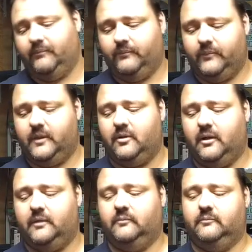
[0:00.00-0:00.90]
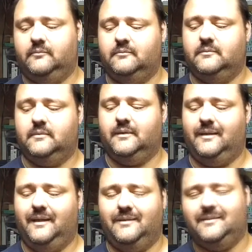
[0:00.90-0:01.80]
They're not
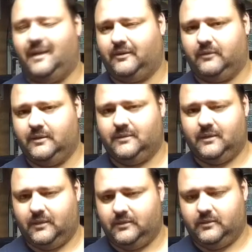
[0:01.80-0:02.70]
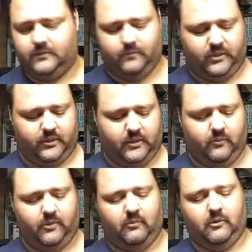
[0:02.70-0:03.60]
the exact right size, but it
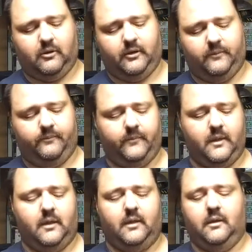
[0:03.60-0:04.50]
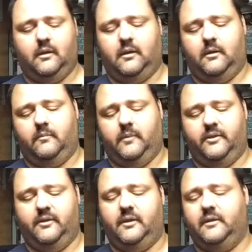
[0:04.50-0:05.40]
will work.
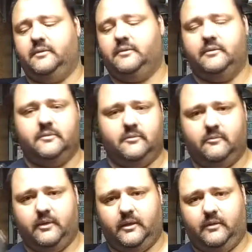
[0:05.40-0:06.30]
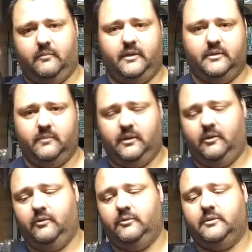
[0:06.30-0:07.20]
But this is the way they're meant to be
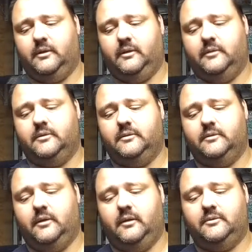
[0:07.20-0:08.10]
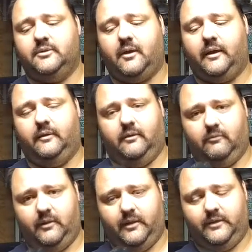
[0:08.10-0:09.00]
used, and this is a socket, a
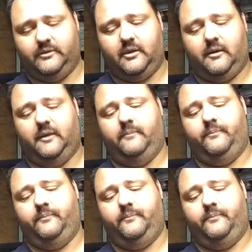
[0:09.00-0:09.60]
relay socket.